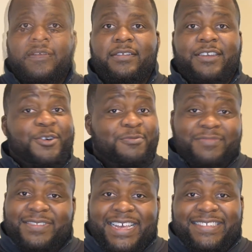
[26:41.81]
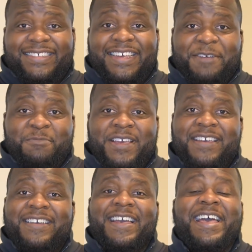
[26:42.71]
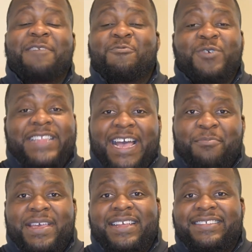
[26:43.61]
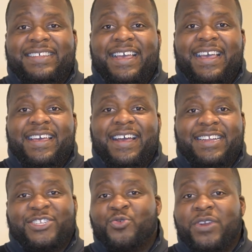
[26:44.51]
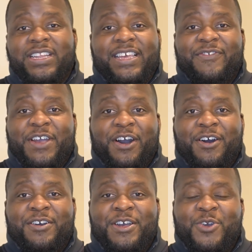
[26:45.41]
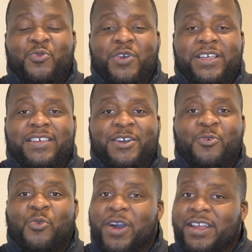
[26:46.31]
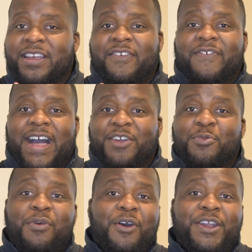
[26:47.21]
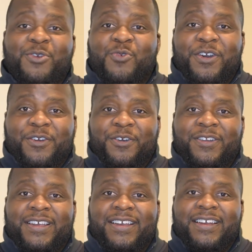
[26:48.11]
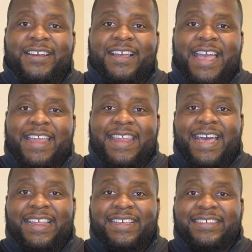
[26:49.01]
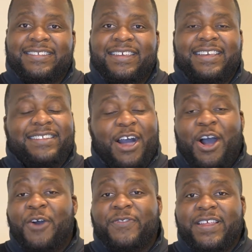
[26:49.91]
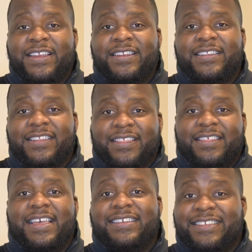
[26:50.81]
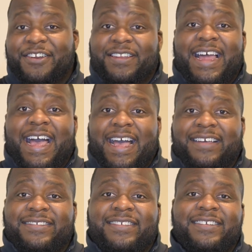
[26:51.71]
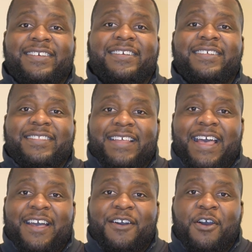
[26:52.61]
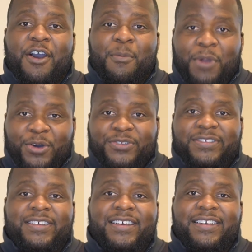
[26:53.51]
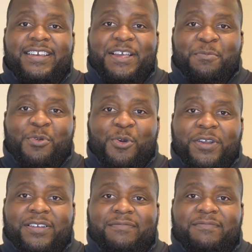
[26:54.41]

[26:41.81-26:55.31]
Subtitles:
So that's it. And with that being said, I just want to leave y'all with one final parting word, and that is, it's often the things that are last that are most important.